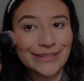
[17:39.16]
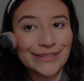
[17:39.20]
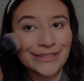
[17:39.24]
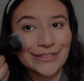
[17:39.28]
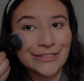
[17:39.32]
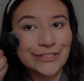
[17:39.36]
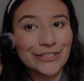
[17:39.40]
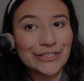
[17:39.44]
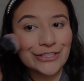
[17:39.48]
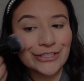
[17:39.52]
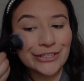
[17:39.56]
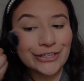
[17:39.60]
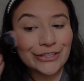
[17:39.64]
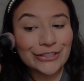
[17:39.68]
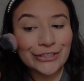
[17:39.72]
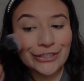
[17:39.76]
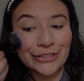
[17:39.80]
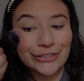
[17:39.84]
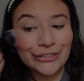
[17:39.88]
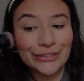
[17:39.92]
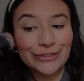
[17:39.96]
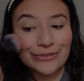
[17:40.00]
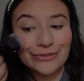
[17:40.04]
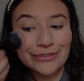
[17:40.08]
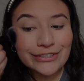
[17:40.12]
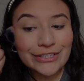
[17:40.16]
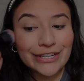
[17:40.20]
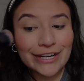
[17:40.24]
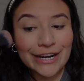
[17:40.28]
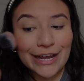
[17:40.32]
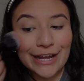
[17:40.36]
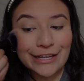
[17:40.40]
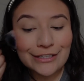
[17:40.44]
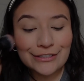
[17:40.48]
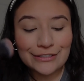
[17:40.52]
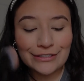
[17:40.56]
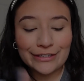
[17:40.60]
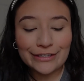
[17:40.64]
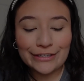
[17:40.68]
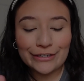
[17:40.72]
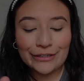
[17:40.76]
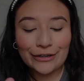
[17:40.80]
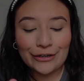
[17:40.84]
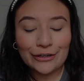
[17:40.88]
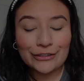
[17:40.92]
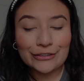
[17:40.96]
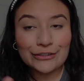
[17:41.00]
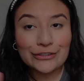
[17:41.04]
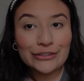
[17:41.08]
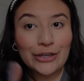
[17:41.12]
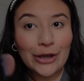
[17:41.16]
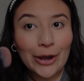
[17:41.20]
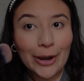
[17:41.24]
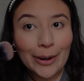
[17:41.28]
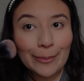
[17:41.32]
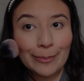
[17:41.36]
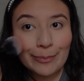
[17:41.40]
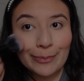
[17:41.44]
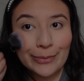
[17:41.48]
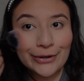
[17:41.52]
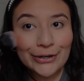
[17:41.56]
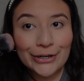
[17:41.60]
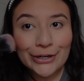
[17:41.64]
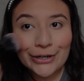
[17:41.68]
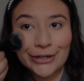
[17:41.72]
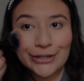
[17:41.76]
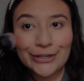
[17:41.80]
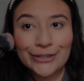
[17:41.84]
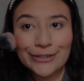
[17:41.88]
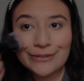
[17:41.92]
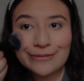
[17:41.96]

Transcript: Just gonna use it as like a topper.